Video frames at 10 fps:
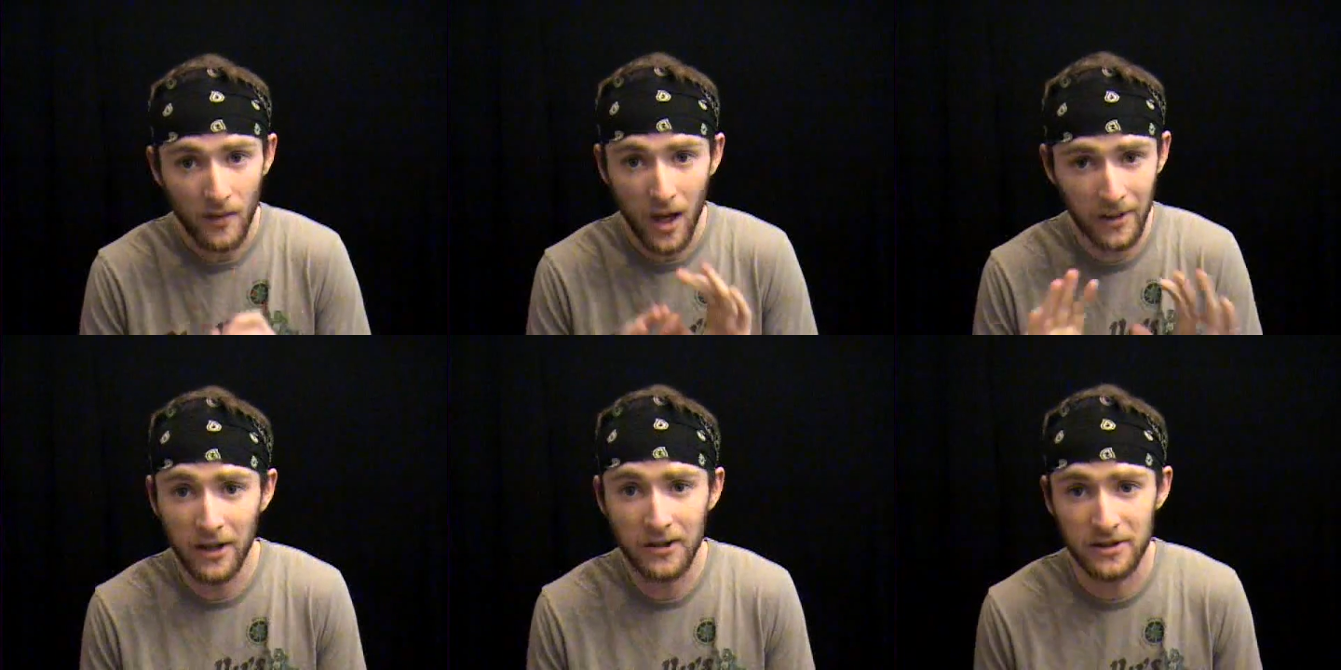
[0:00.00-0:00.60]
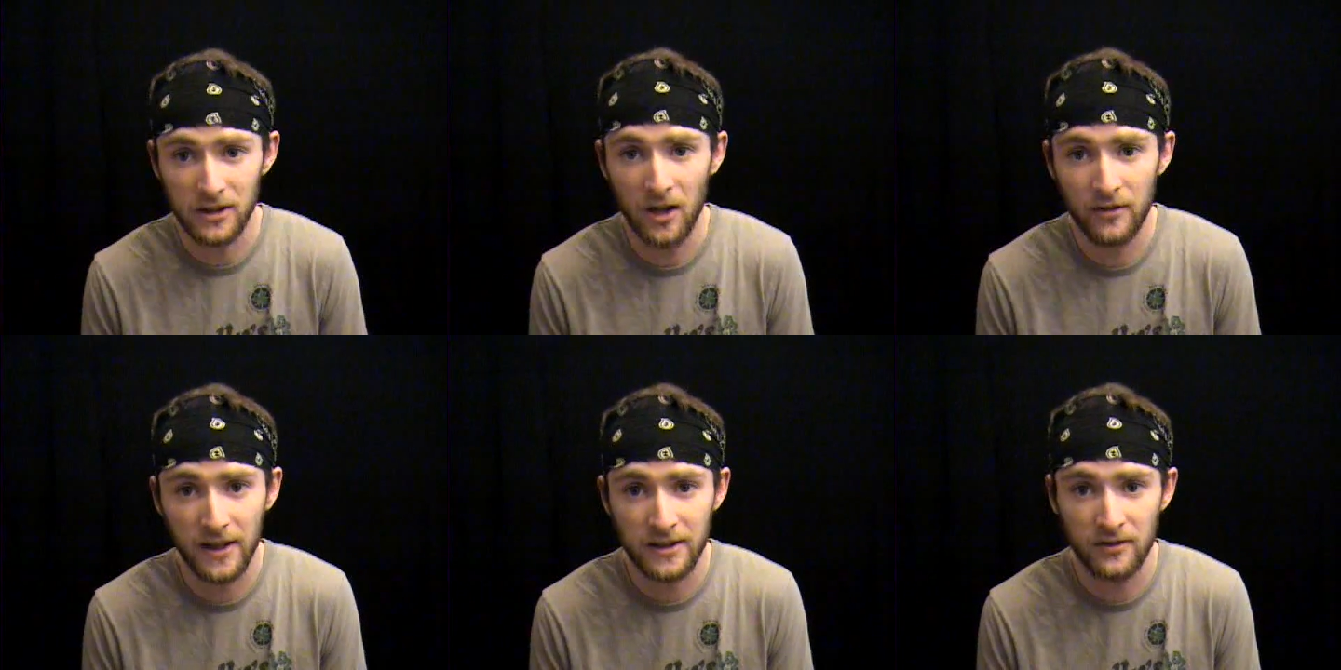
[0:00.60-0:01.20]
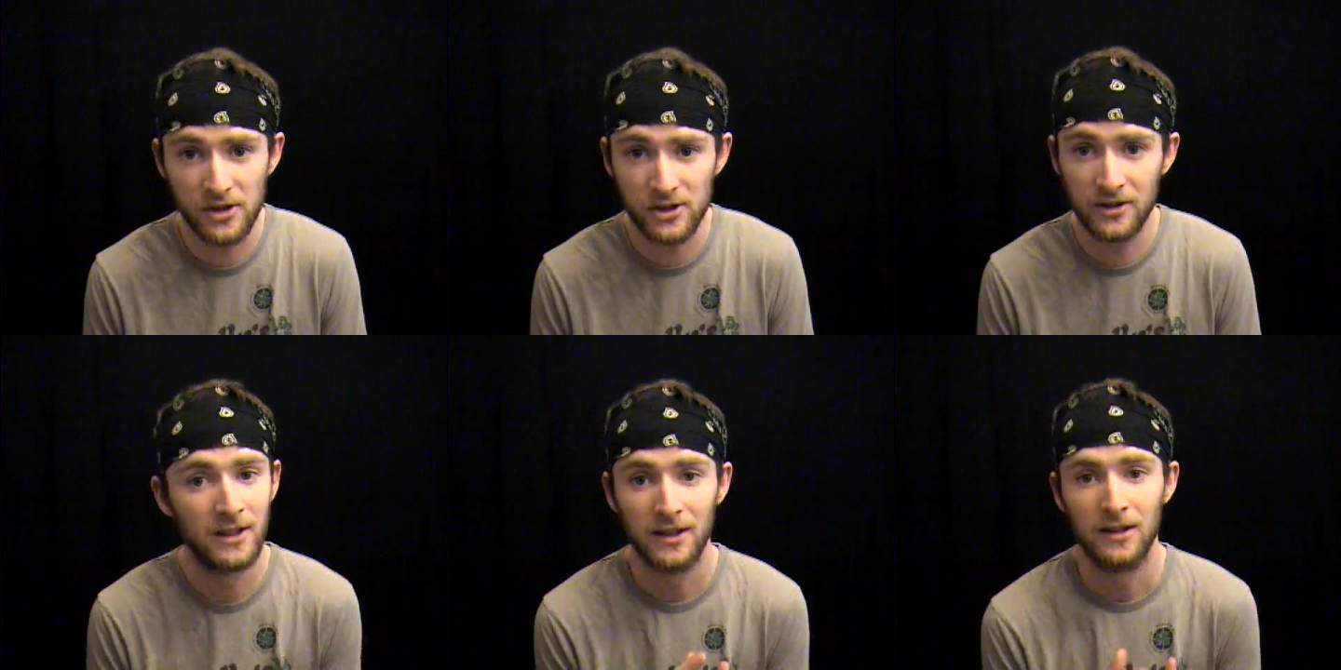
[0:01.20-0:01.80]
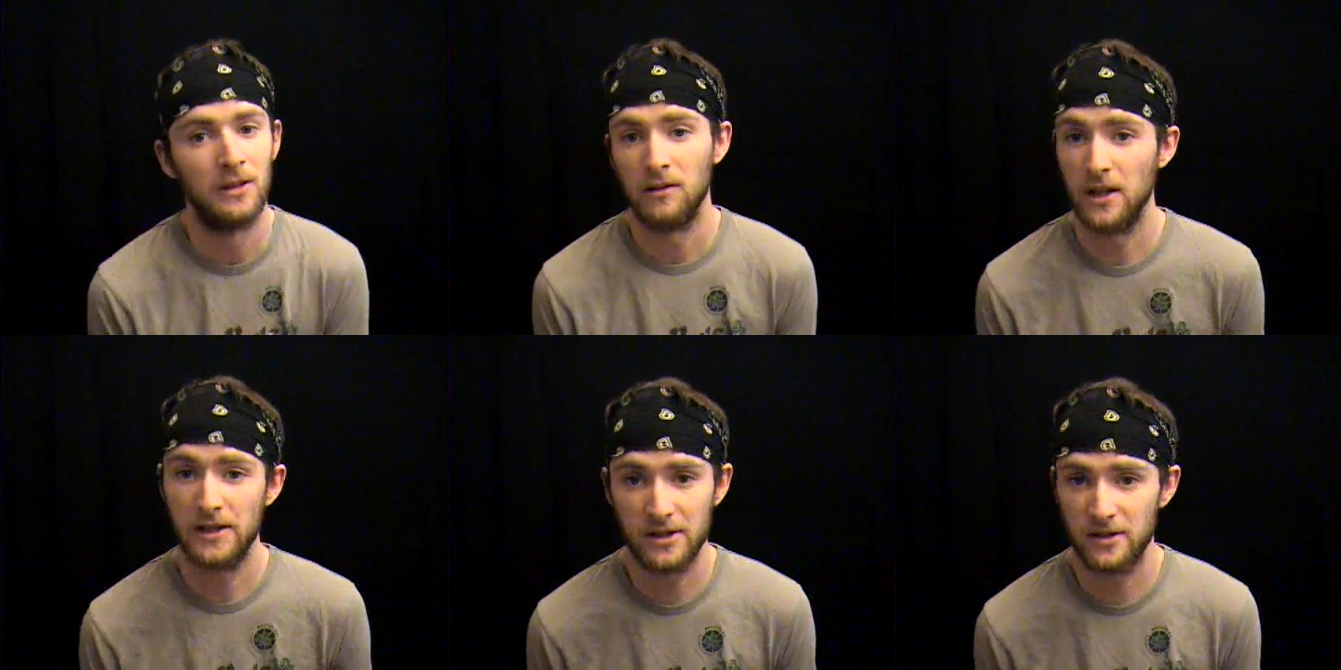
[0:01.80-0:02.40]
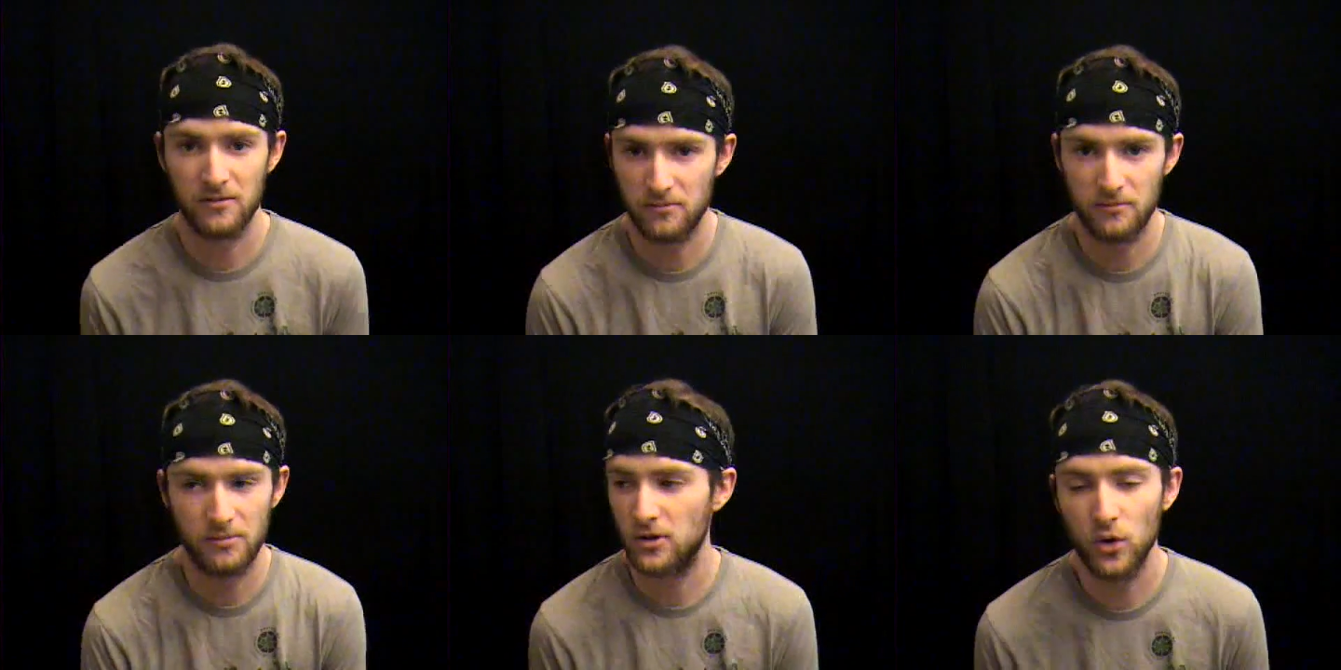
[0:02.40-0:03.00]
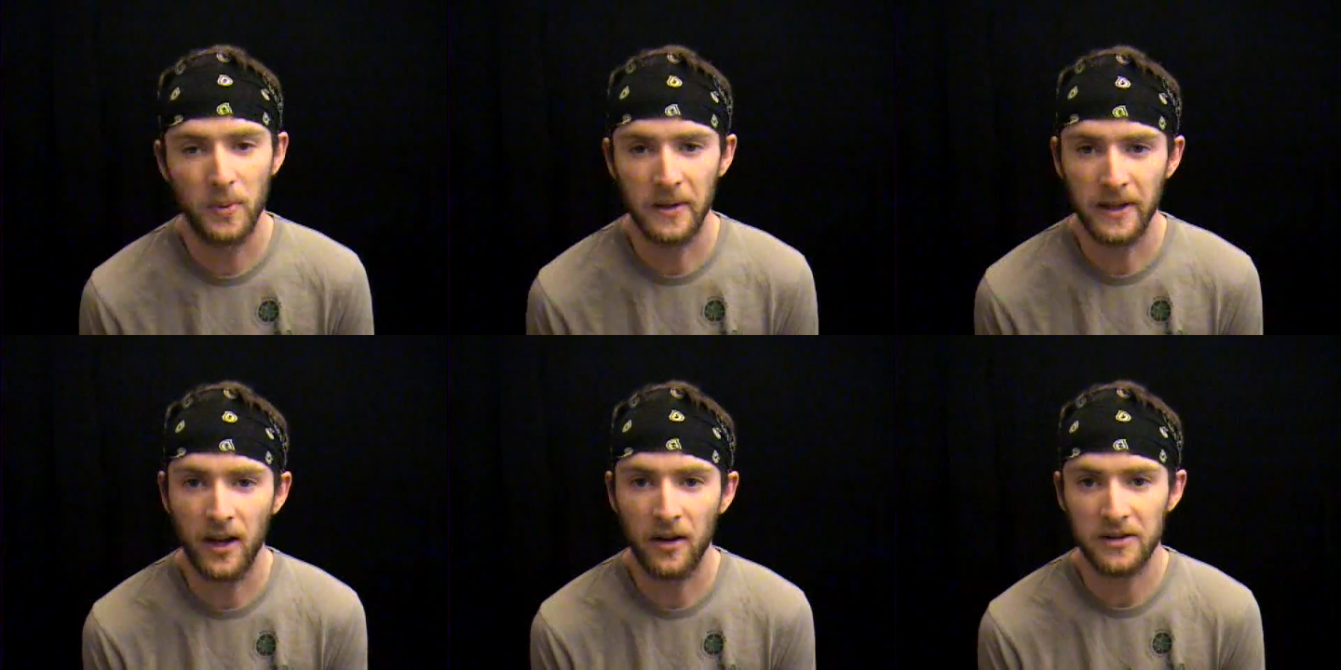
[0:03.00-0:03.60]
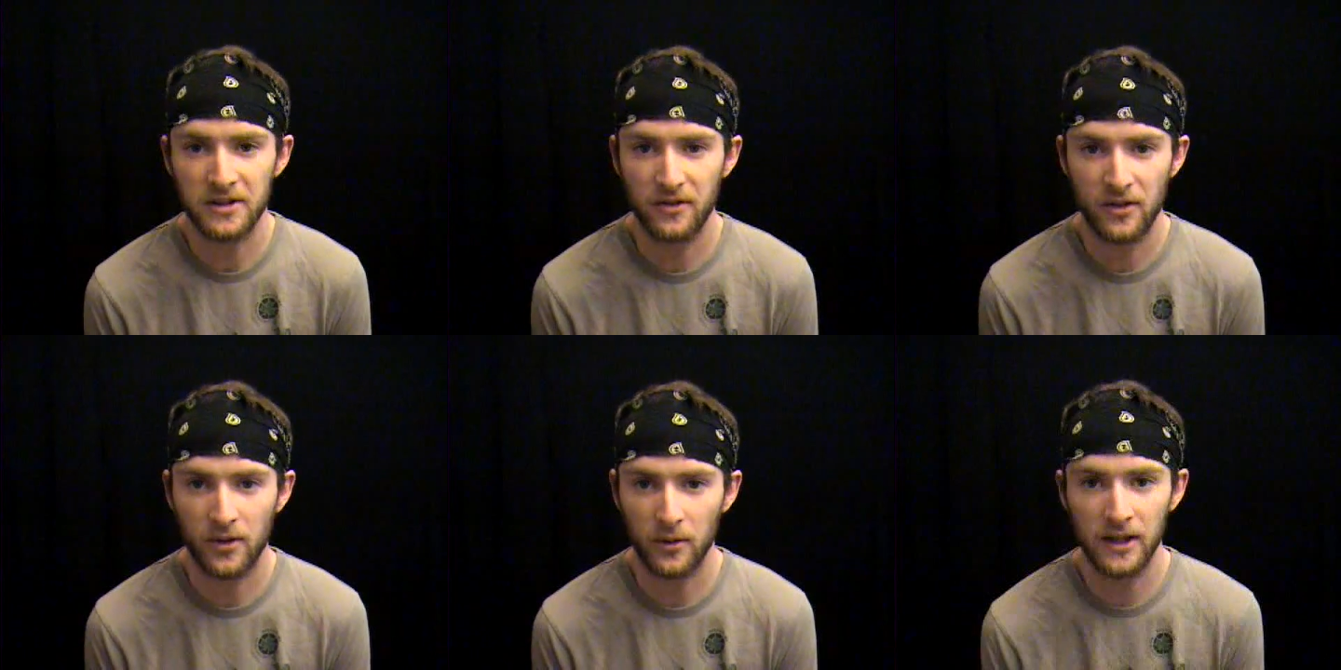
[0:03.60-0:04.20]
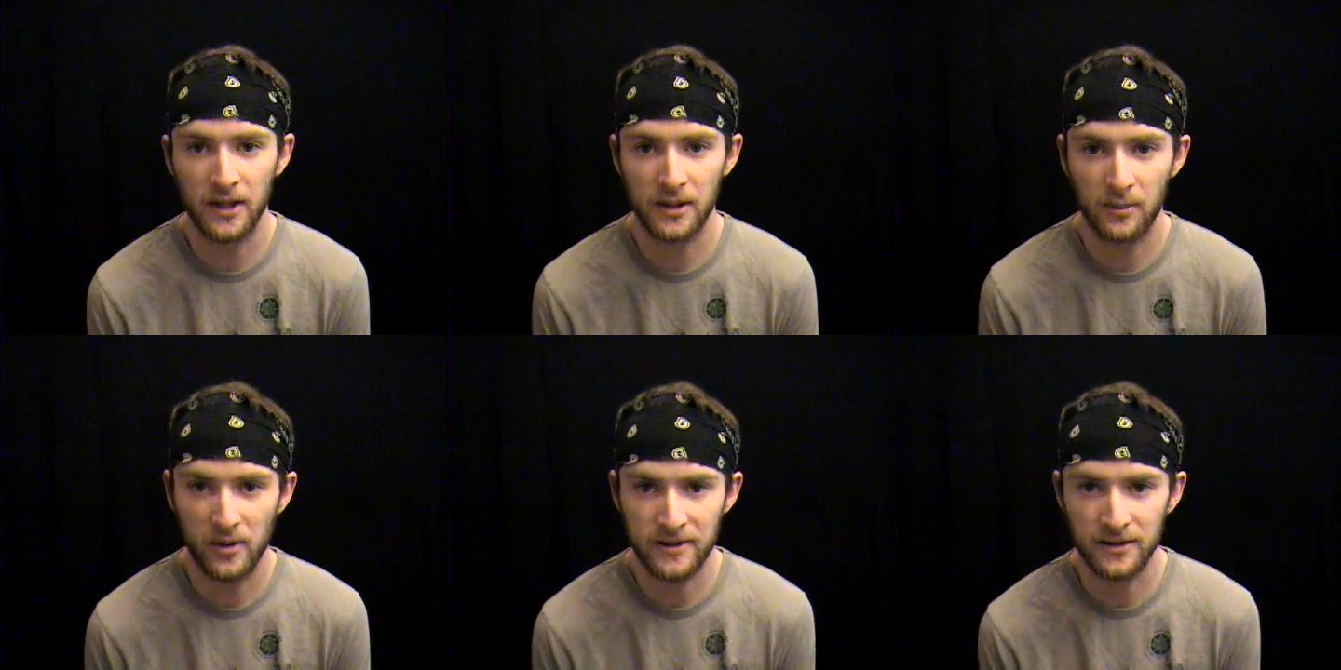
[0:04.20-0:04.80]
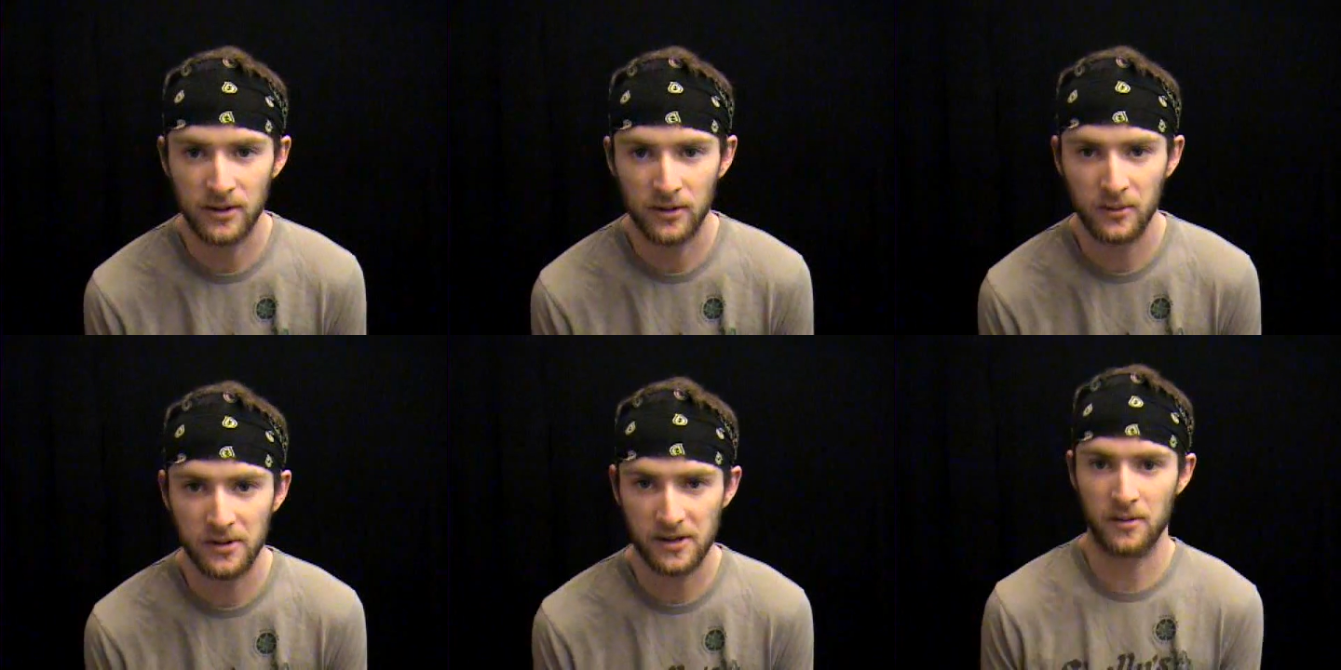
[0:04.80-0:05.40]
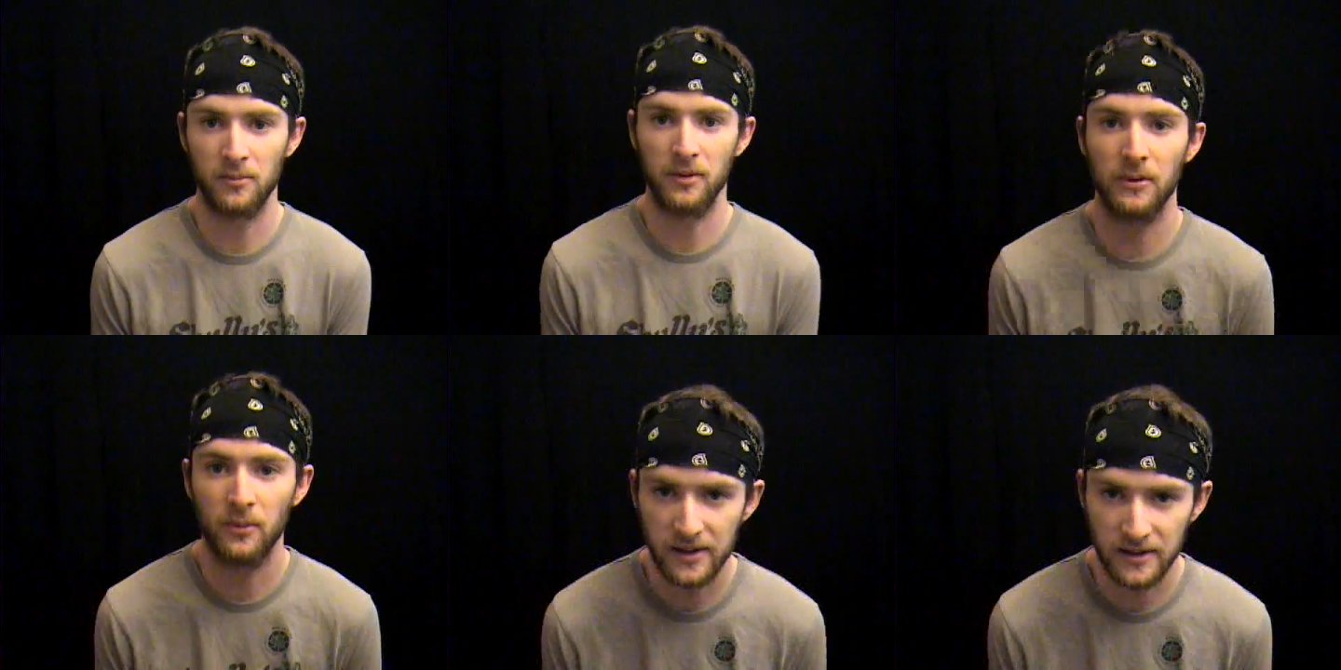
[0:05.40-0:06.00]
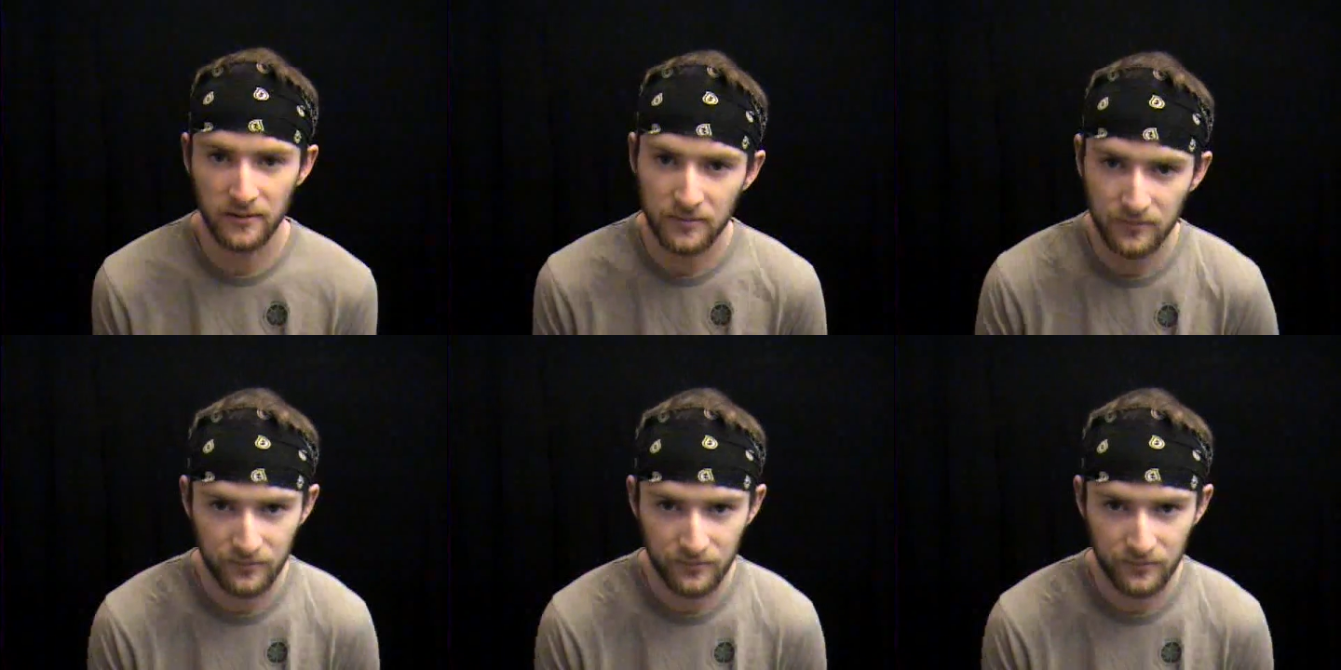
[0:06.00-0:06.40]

I mean, I used to love the X Division. It's stupid now because you've thrown the Dudley Boys into it, which is a complete waste of